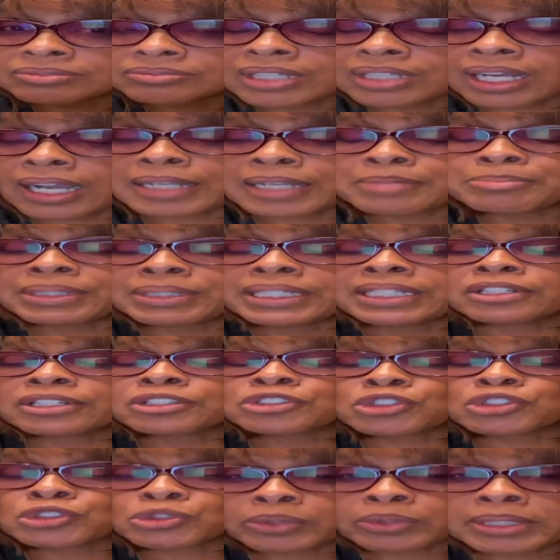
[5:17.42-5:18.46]
I'd be
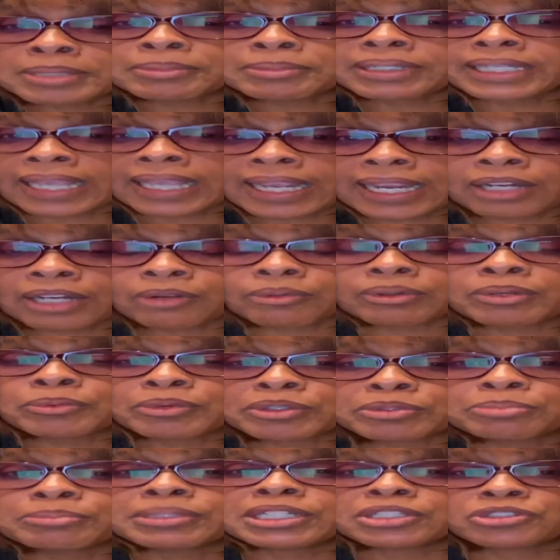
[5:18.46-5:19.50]
extremely angry
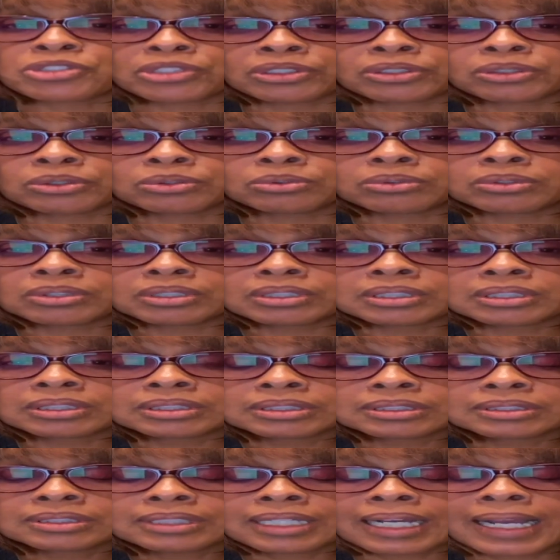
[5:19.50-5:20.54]
with me too.
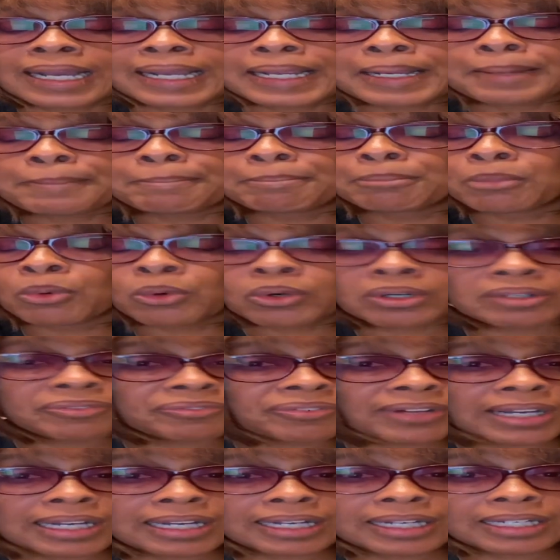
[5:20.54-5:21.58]
I am
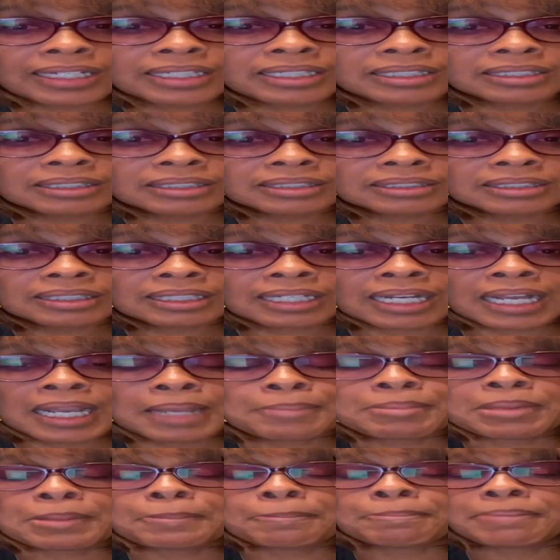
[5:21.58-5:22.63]
mortified,
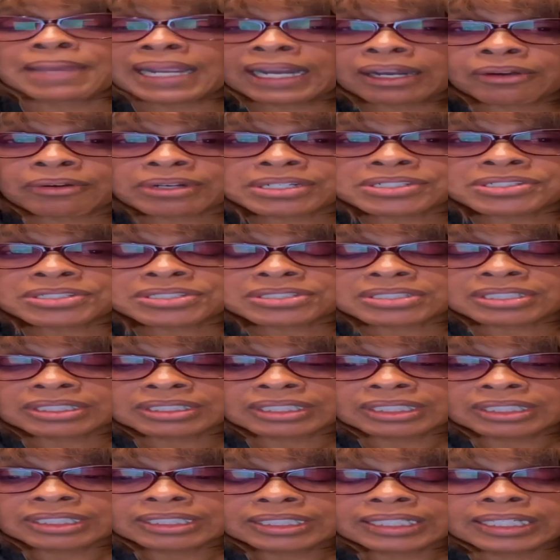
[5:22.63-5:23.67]
I'm embarrassed,
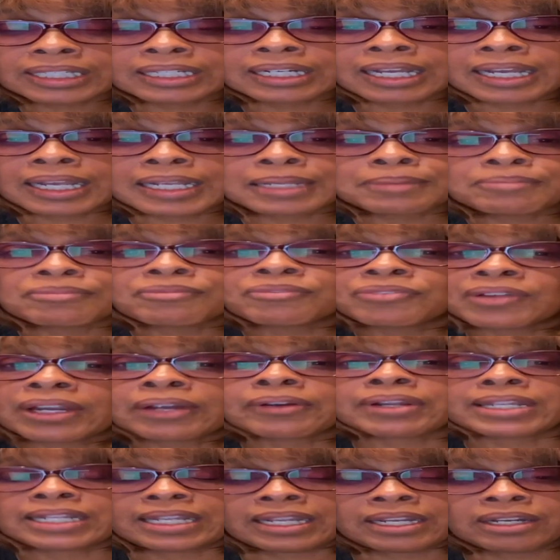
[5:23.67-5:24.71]
and I am
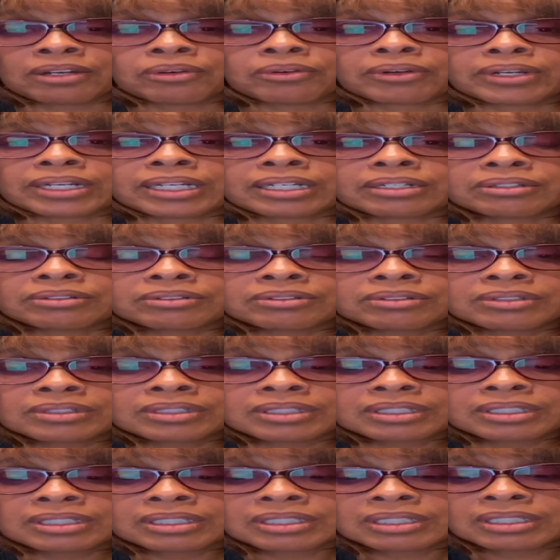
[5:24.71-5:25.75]
very angry.
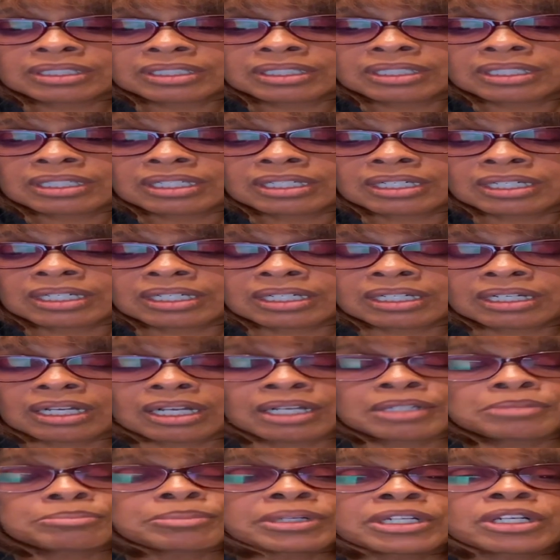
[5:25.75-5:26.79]
Uh,
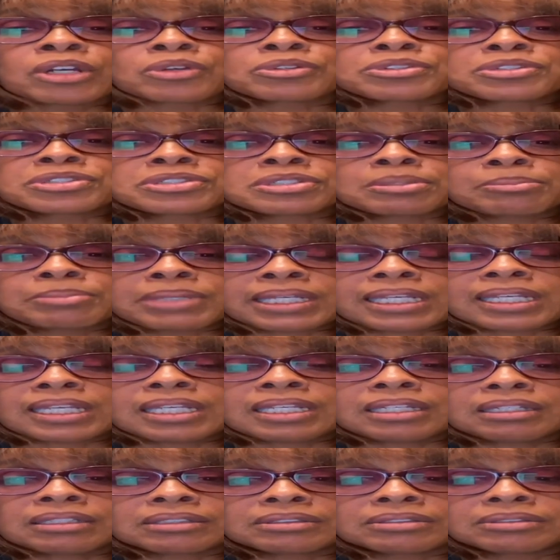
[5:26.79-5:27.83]
unbeknownst to
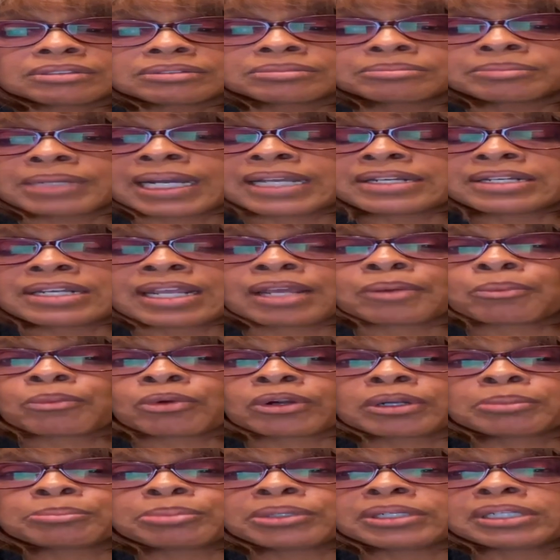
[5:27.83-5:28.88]
me, my
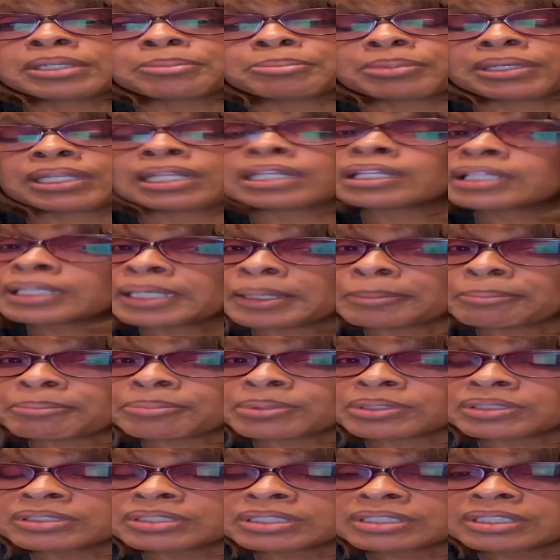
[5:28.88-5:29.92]
network put up a clip
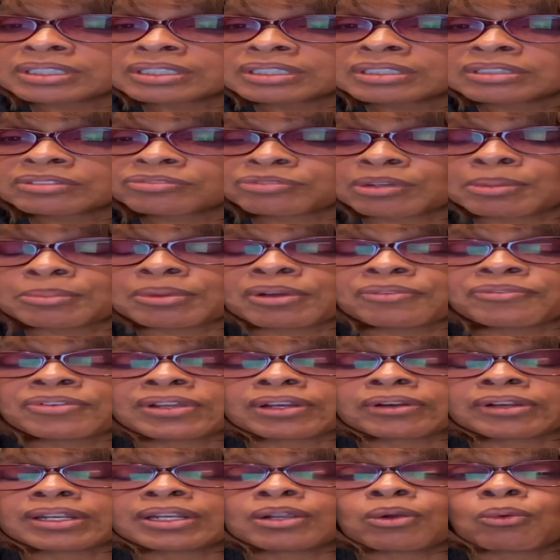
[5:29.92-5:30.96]
from a
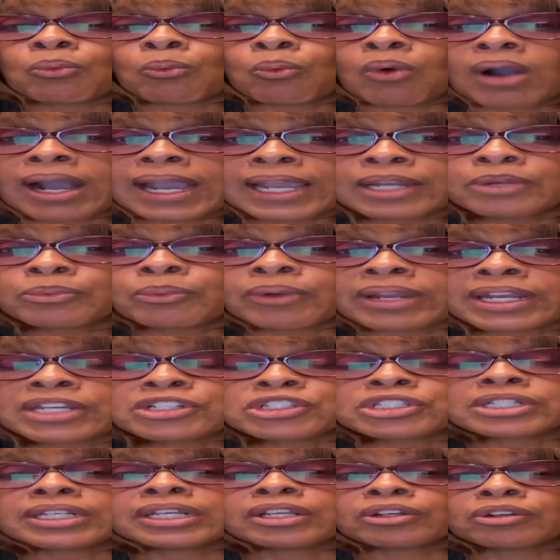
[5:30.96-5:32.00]
very wide
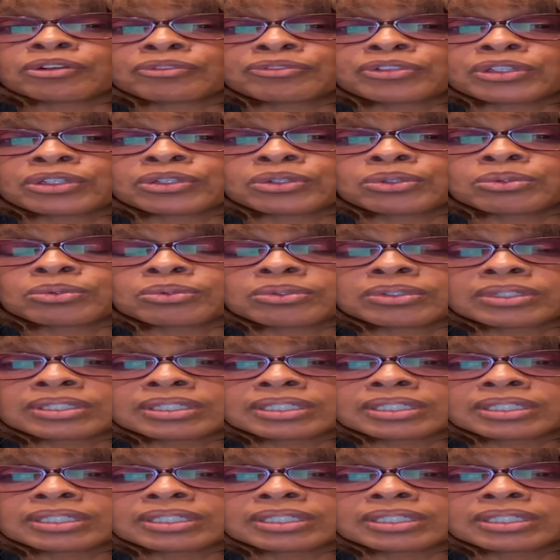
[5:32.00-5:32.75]
ranging interview.